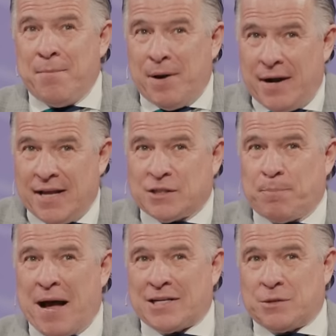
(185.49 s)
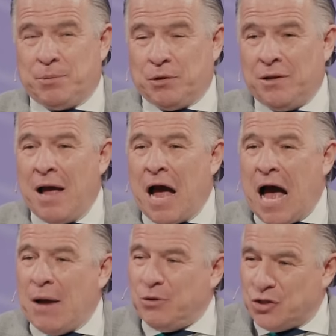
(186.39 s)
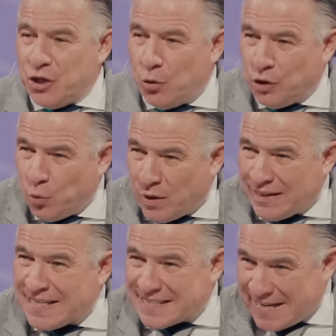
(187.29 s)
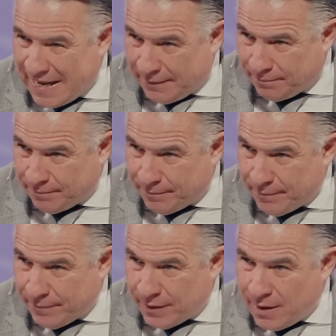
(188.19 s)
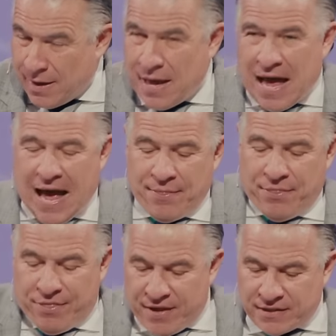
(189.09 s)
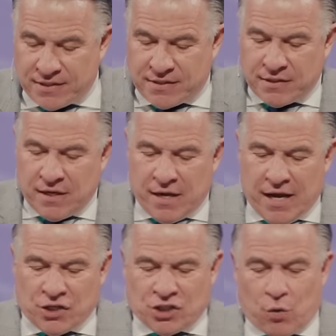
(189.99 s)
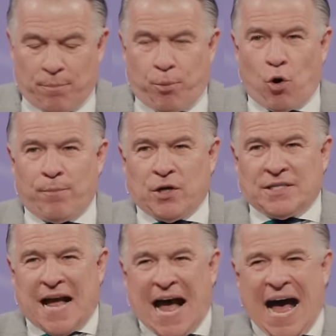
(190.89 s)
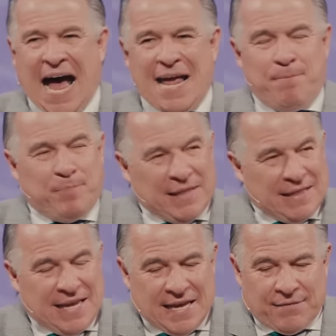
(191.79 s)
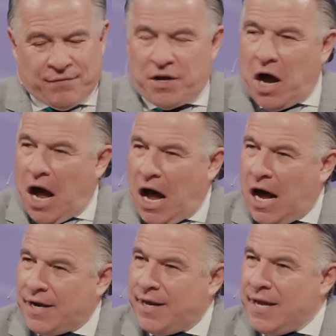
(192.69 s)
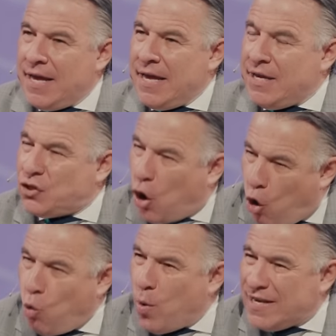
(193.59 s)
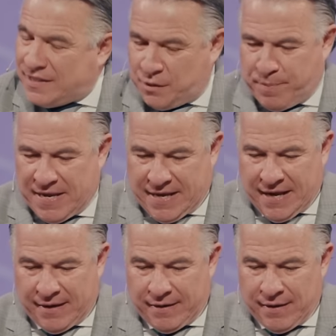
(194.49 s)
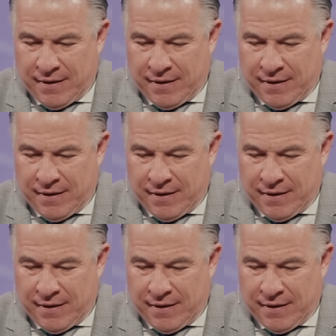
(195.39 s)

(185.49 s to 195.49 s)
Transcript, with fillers: but it is possible I was the only one listening. And this is so important because I believe God is always speaking.